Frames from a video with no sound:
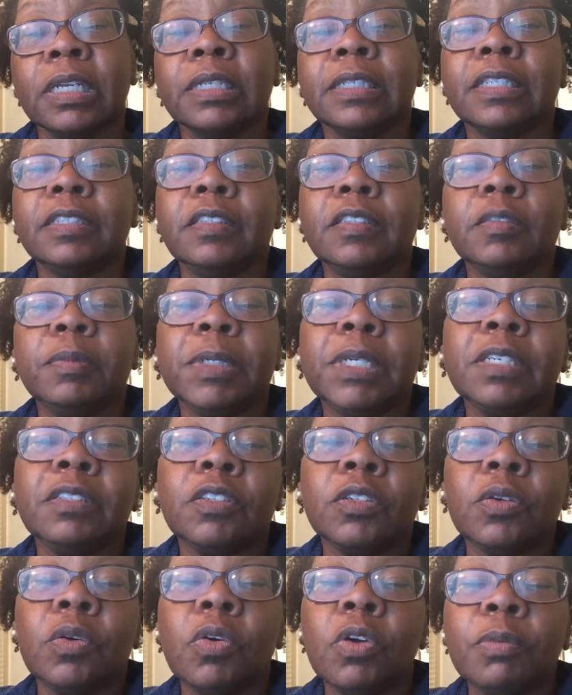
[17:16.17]
This is because
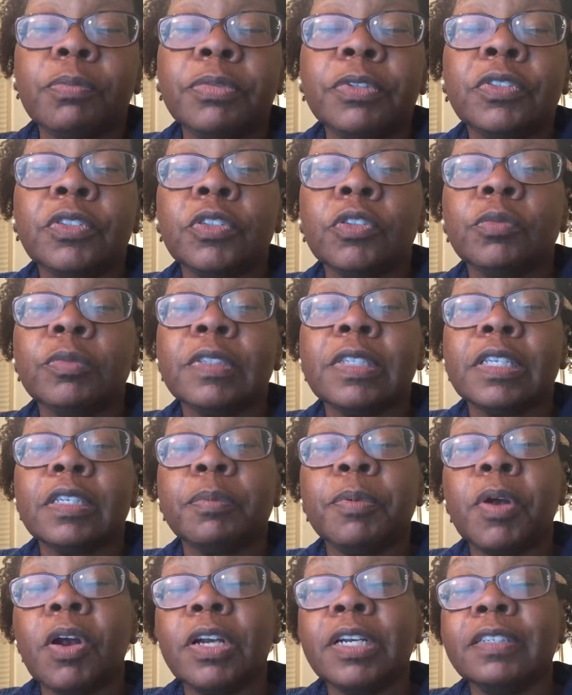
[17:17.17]
the court presumes that the
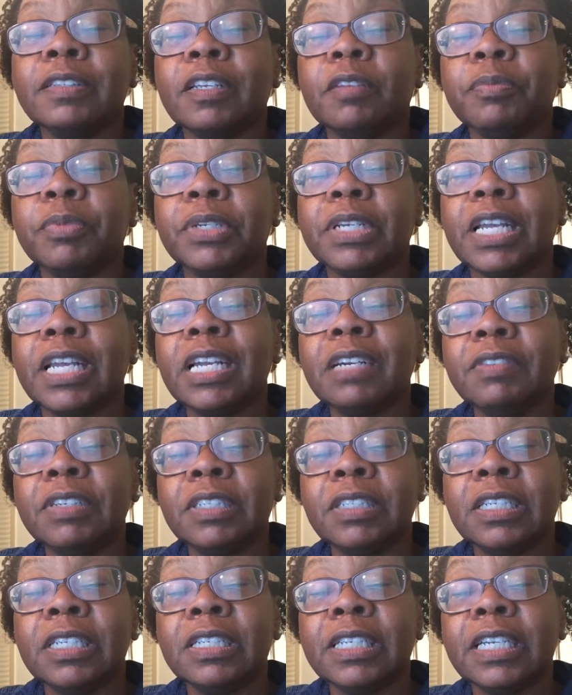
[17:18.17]
parties have put
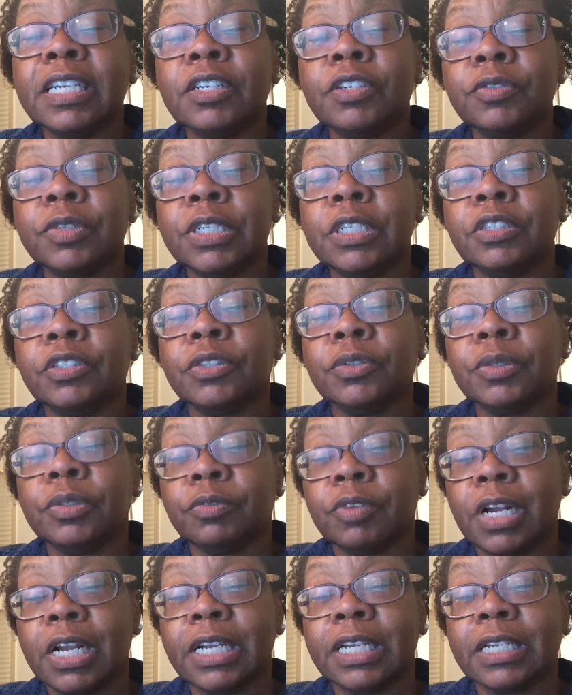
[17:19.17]
everything they agreed to
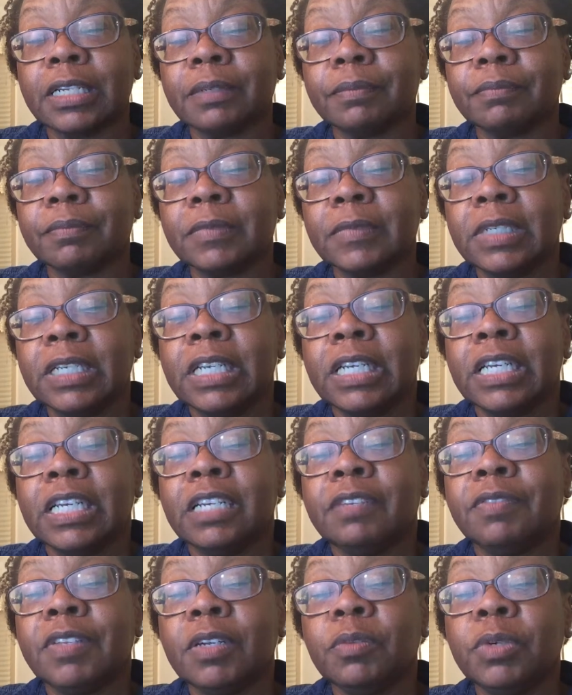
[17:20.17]
in writing.
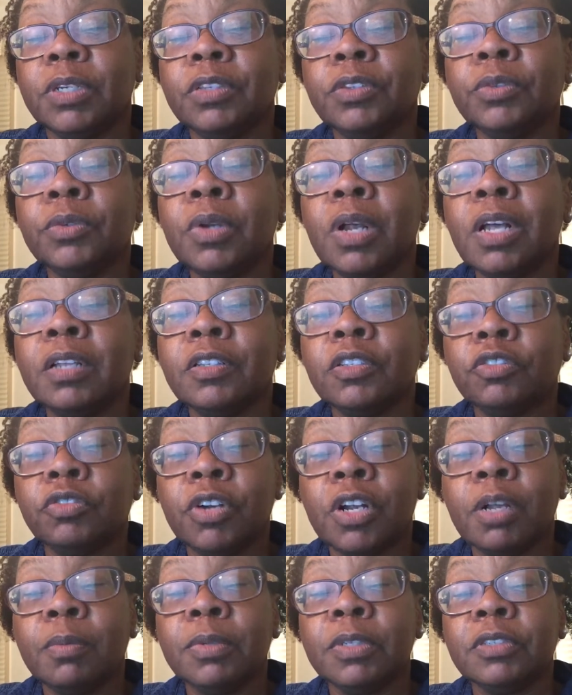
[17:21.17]
If they went through all the
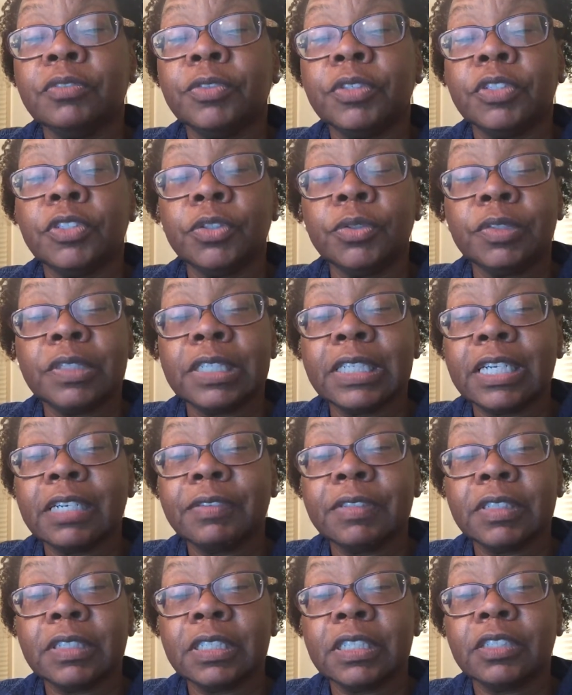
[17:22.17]
trouble of reducing
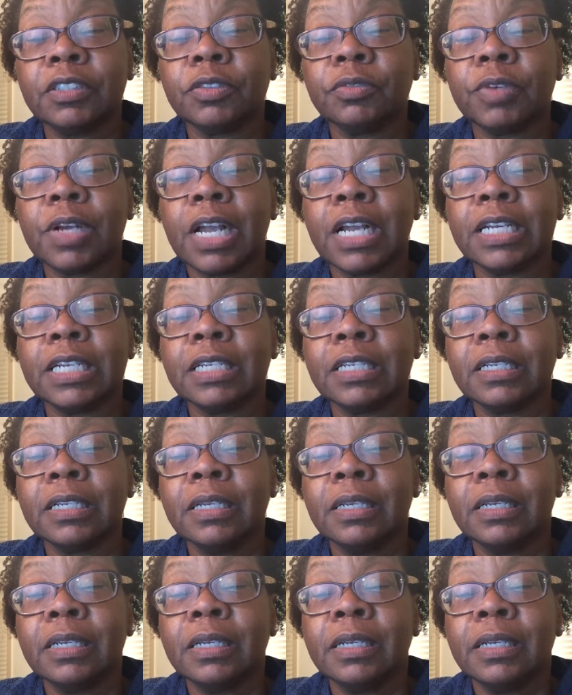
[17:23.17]
everything to writing,
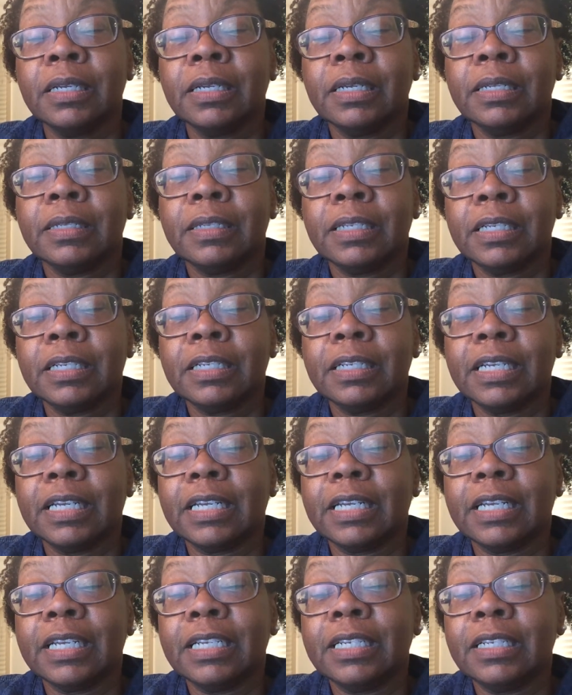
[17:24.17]
then
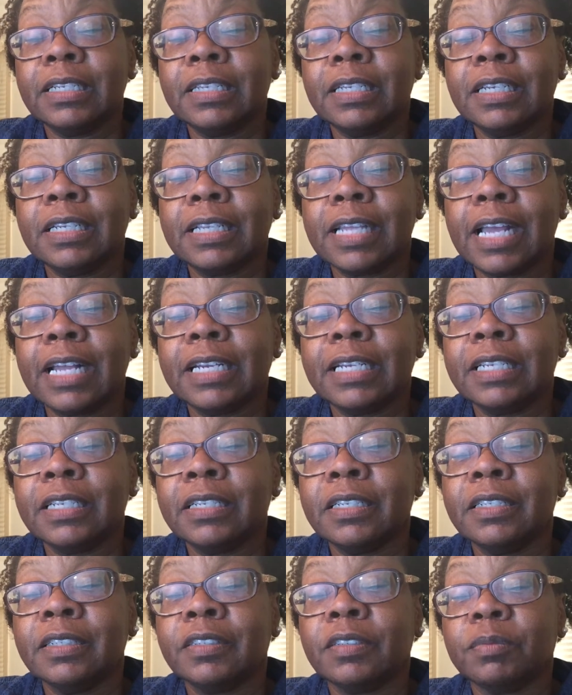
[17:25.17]
anything that
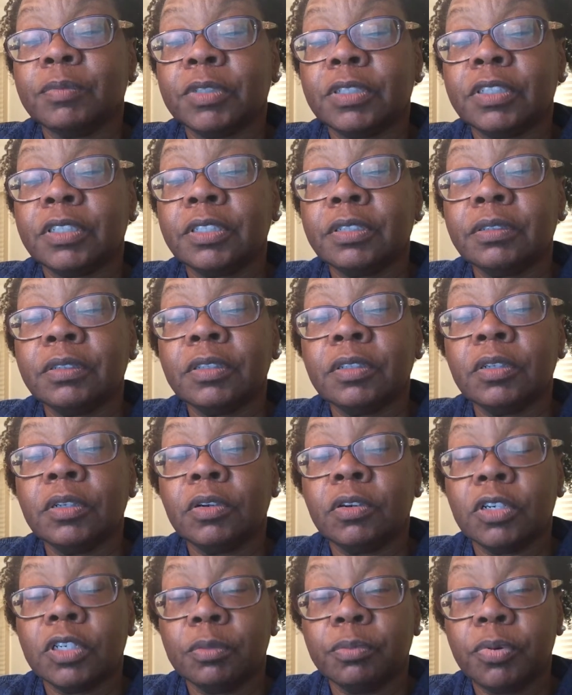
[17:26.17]
is material
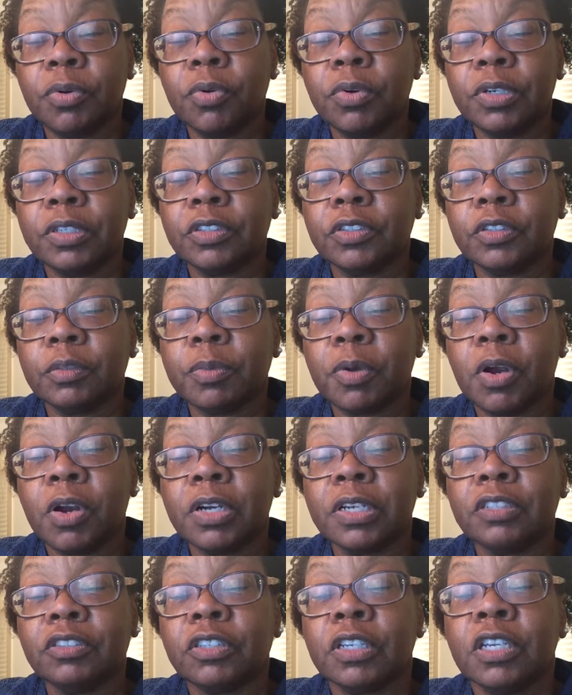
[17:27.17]
or important to the
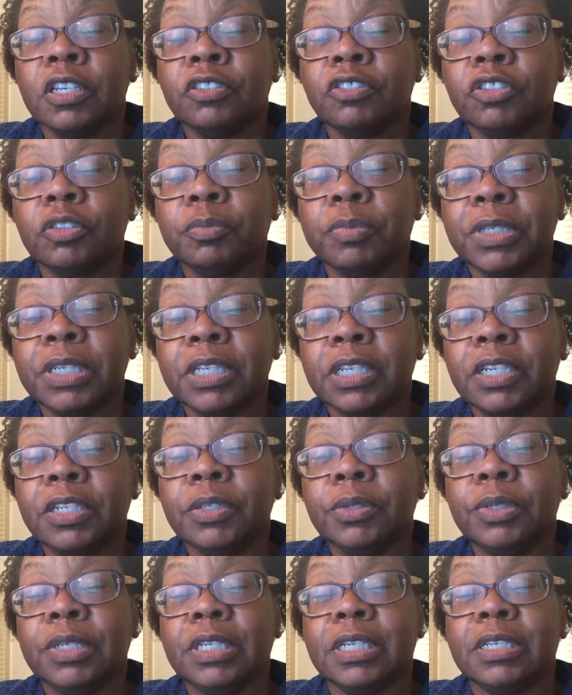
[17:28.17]
parties should be
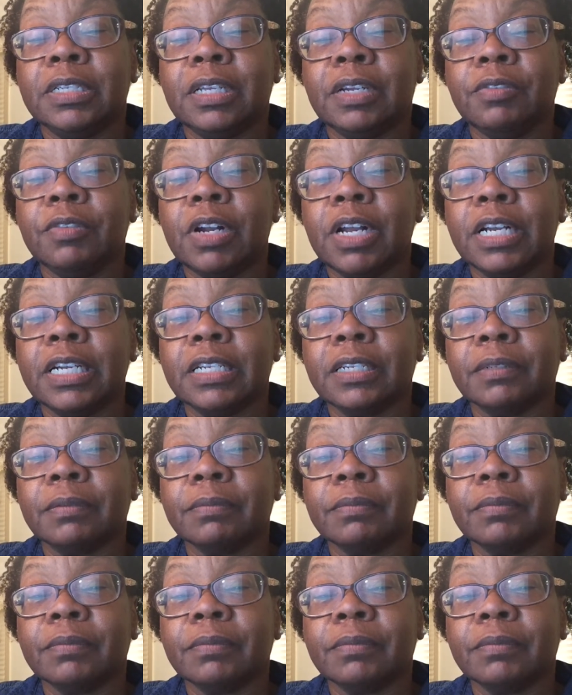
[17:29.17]
included in that writing.